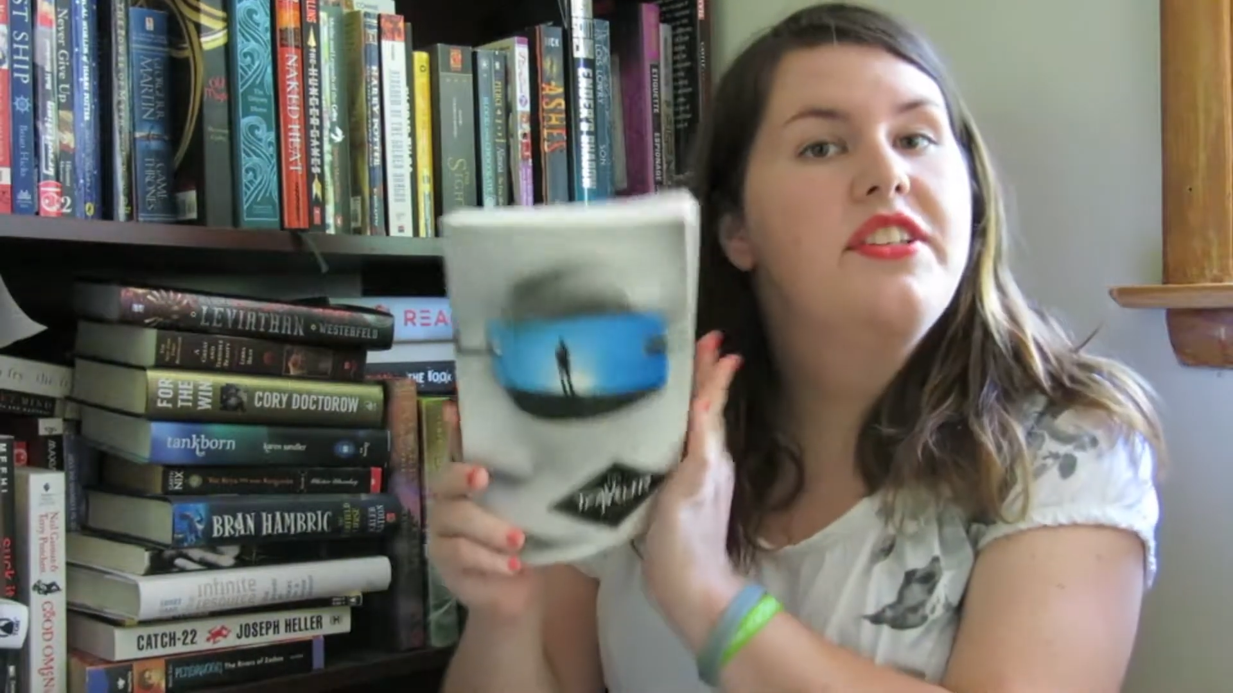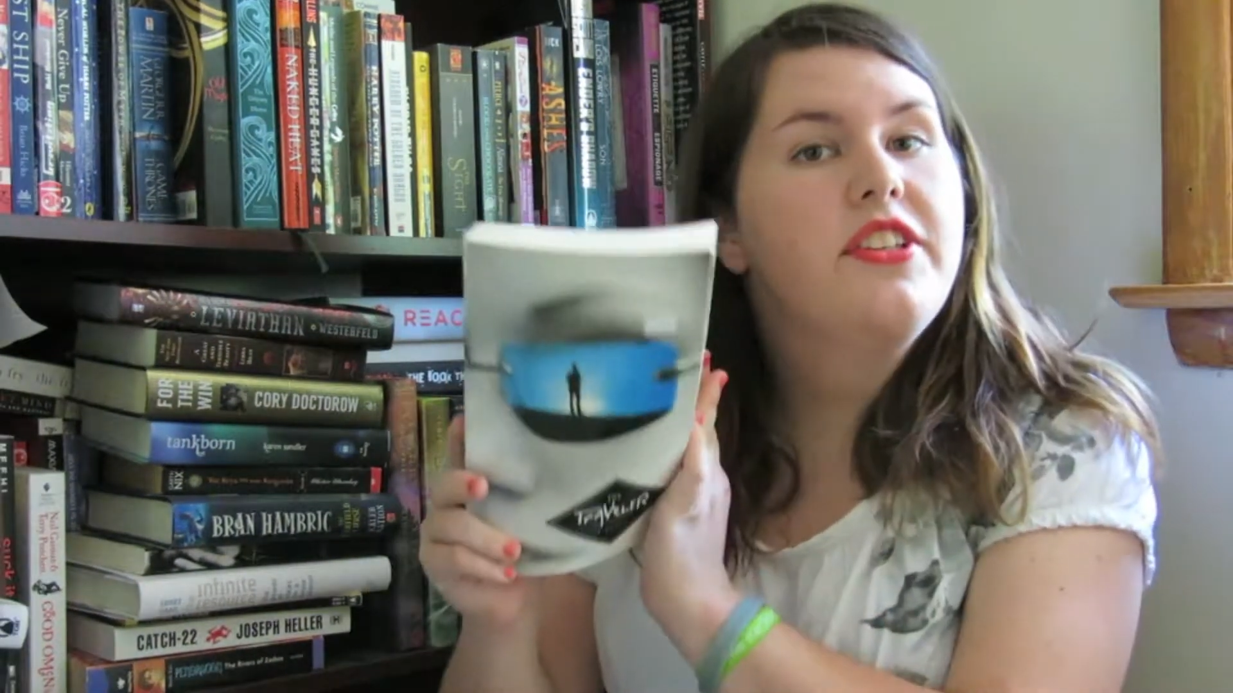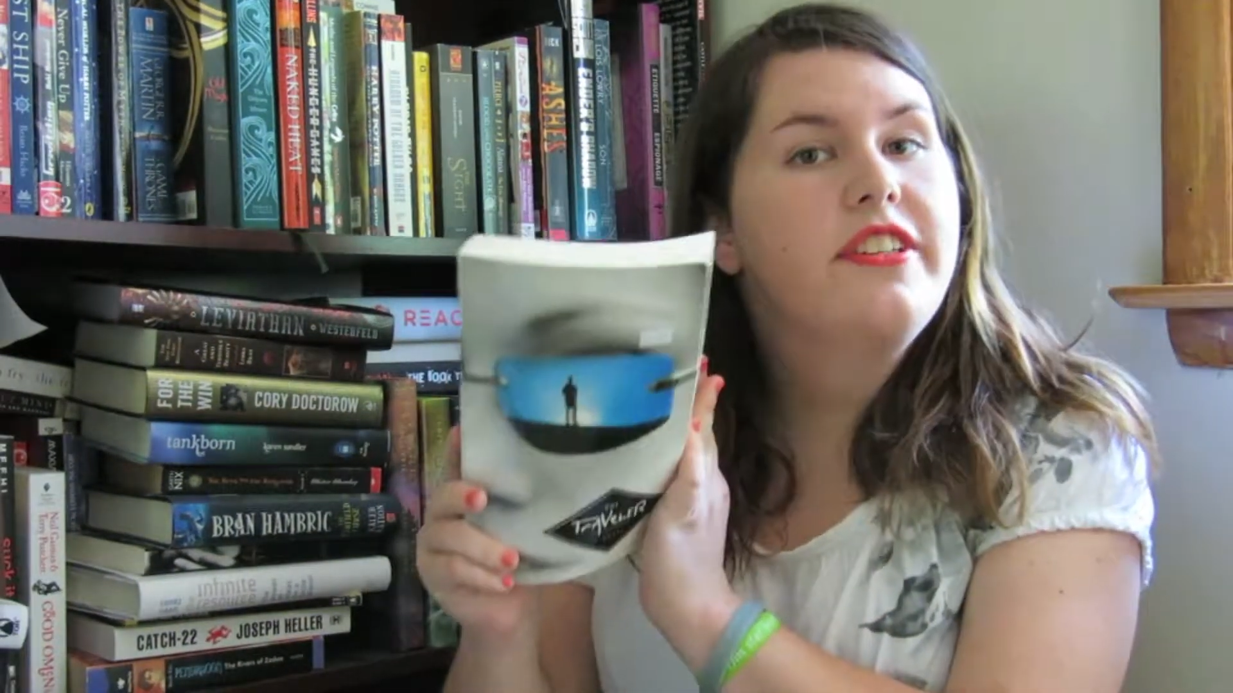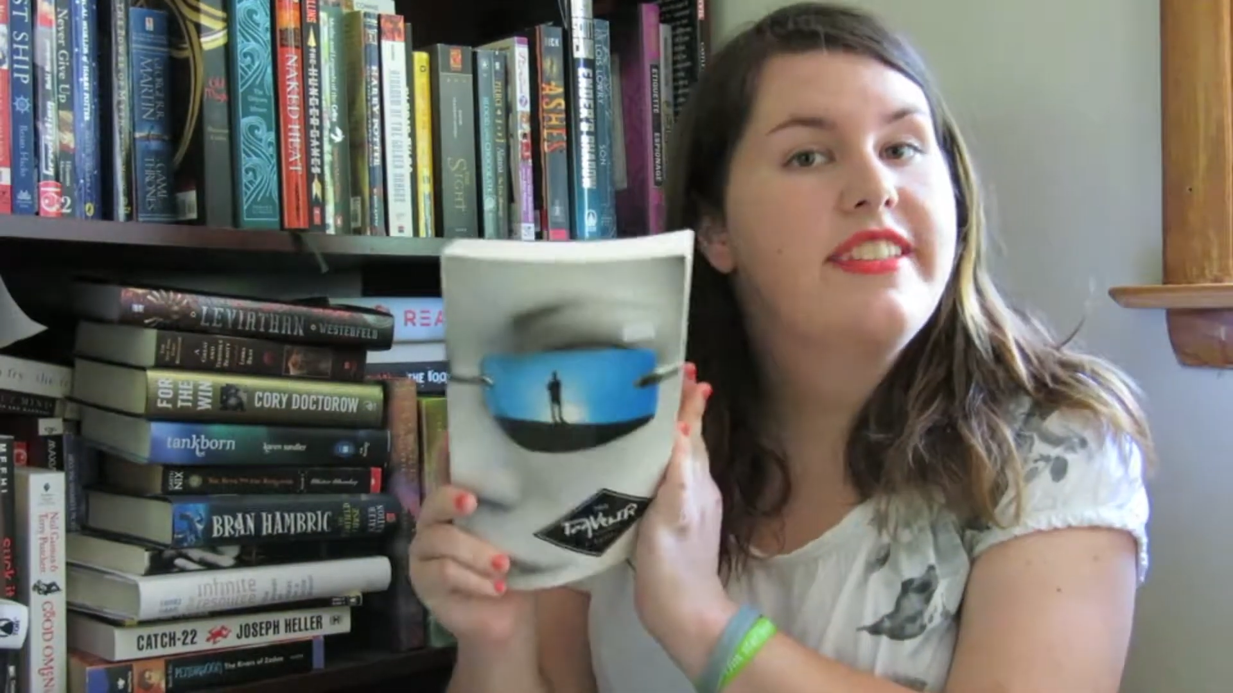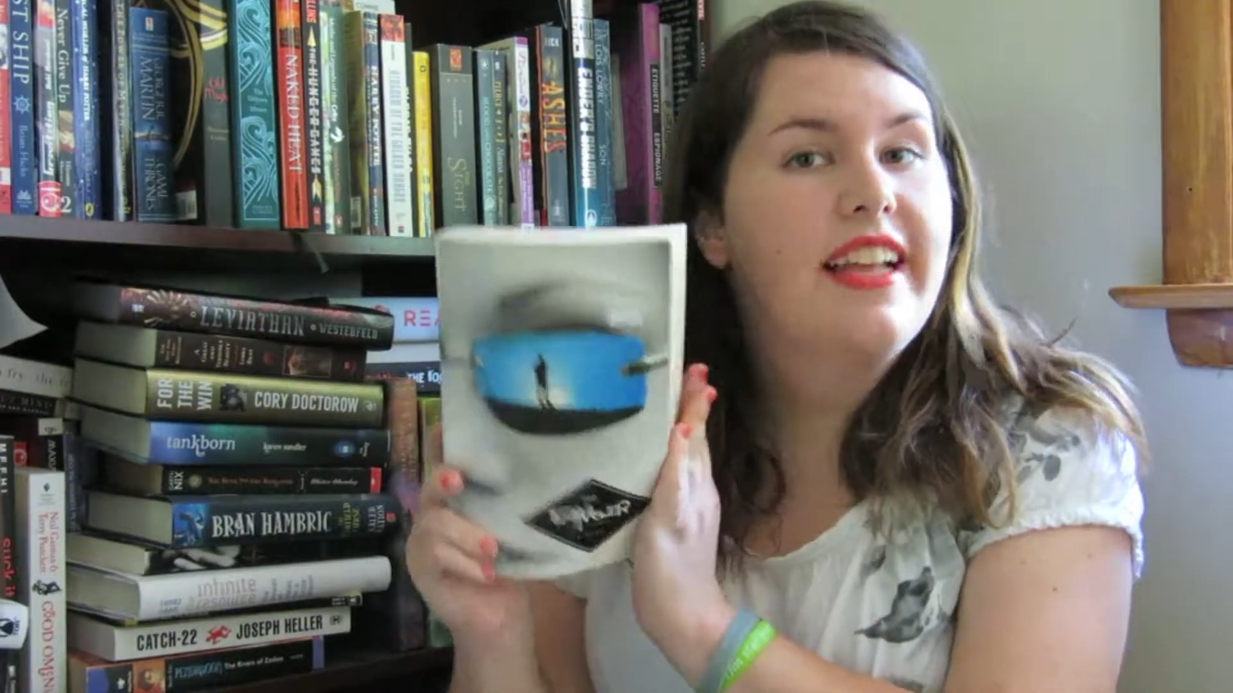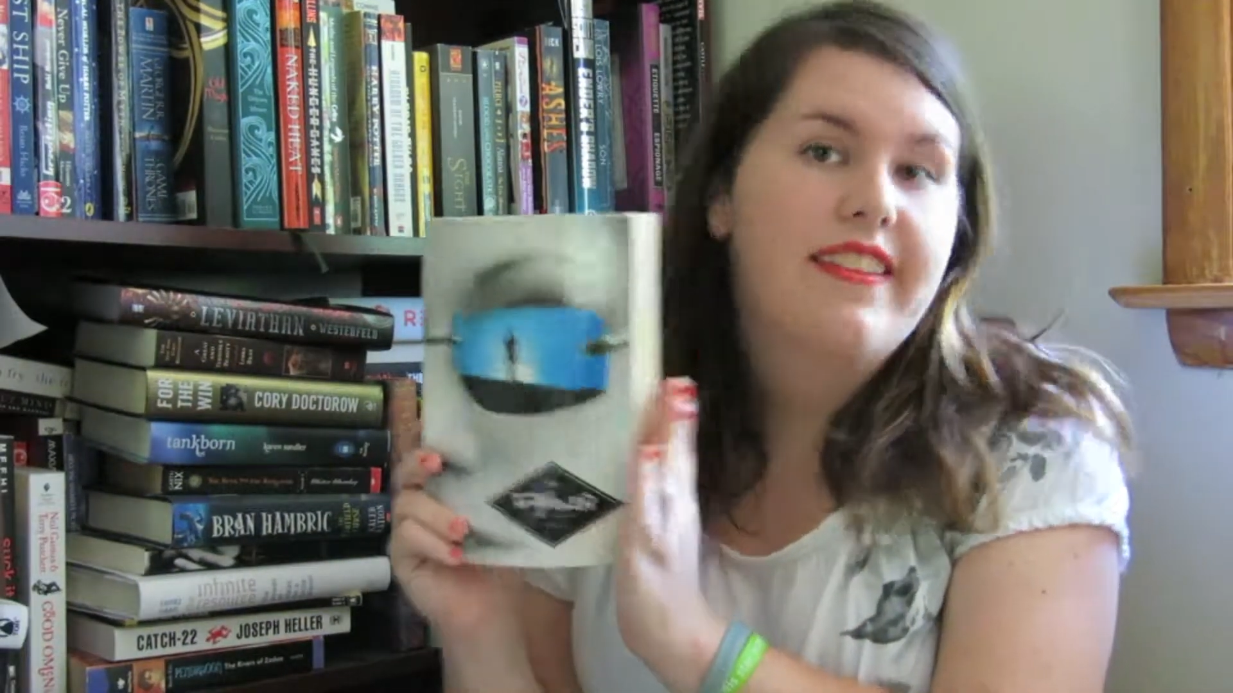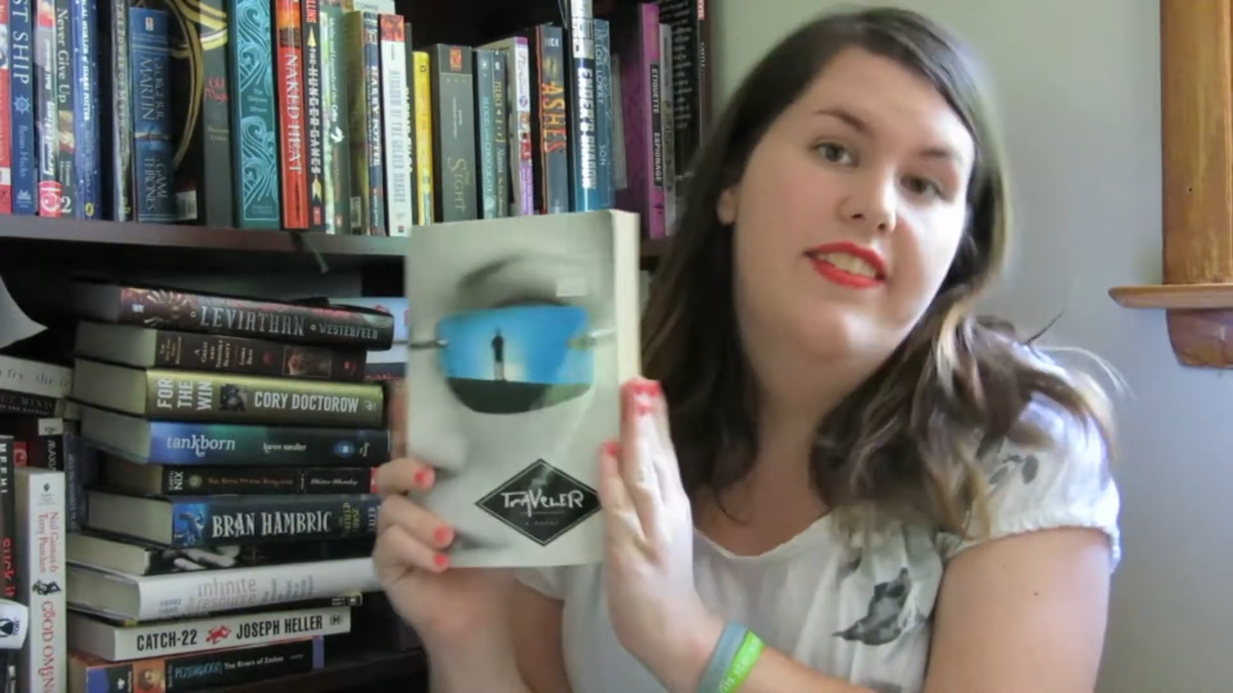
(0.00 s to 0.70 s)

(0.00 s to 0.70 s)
turns out the